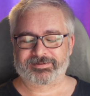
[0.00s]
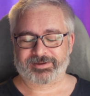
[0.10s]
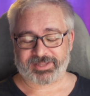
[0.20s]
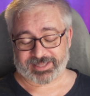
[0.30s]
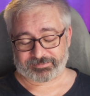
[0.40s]

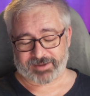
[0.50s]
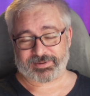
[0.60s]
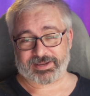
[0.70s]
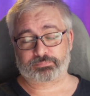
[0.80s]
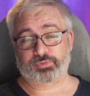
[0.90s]
I think they might
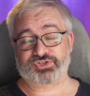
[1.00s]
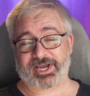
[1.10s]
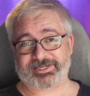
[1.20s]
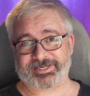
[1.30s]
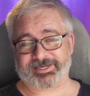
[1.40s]
be
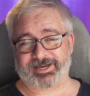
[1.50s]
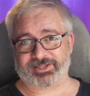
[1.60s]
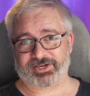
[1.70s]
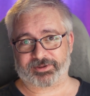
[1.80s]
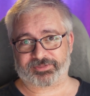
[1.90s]
projecting a
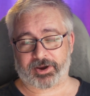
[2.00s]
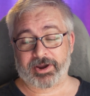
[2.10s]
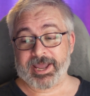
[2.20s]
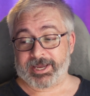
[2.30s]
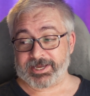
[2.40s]
little bit there.
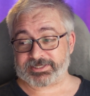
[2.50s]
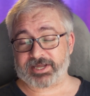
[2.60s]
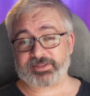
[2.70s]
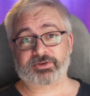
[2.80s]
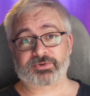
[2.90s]
Here's
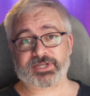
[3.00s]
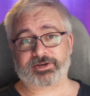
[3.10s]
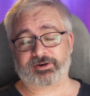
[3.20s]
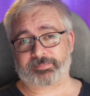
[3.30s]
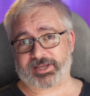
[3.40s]
another little
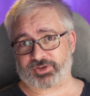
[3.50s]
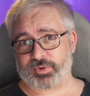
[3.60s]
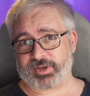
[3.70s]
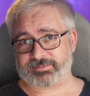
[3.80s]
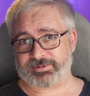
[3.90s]
secret about the
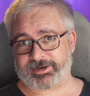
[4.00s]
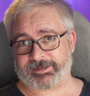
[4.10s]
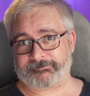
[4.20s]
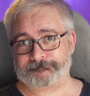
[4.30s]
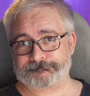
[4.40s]
queer
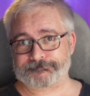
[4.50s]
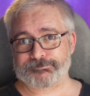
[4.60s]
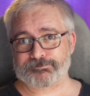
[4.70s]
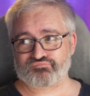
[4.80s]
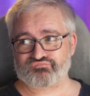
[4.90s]
community.
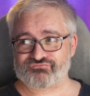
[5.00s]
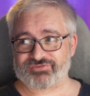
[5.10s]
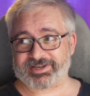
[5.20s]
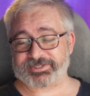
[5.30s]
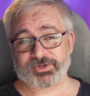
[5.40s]

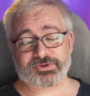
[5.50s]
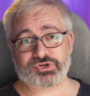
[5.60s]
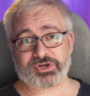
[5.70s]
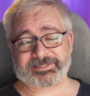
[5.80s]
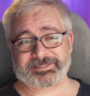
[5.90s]
It's not
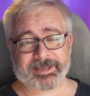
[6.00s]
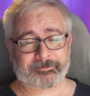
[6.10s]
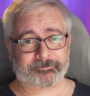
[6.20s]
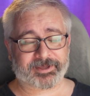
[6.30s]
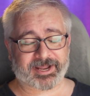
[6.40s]
just
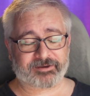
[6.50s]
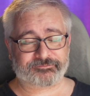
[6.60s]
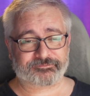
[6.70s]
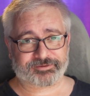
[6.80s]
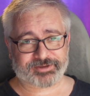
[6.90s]
them that
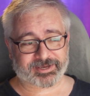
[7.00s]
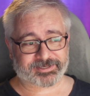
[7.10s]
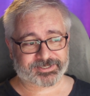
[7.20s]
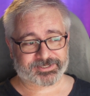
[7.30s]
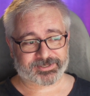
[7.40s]
have
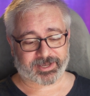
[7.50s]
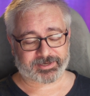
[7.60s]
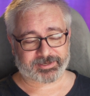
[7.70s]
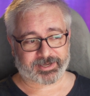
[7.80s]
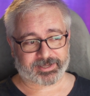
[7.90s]
kinks
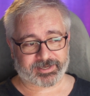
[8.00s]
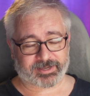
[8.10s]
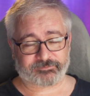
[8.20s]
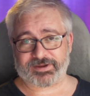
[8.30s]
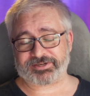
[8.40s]

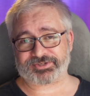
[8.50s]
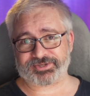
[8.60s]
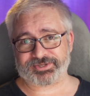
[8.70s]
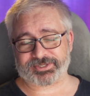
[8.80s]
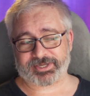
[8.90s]
and
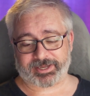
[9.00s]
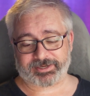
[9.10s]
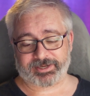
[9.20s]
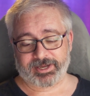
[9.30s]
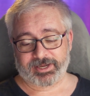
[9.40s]
fetishes,
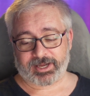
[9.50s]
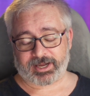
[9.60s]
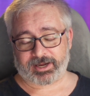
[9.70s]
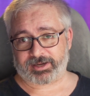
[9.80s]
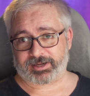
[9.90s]
and
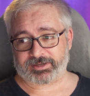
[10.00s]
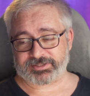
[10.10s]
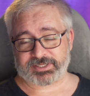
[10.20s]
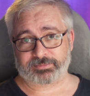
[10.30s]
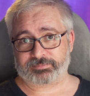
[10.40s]

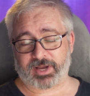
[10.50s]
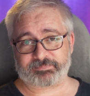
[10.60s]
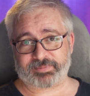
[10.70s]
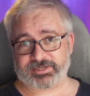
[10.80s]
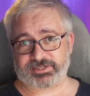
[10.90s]
some
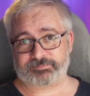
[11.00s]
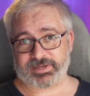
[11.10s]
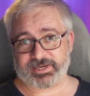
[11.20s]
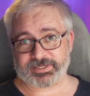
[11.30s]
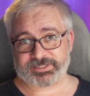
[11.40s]
might be into
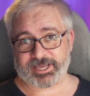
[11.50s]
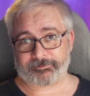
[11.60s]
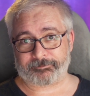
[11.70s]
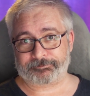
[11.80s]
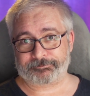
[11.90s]

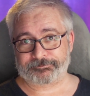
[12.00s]
BDSM.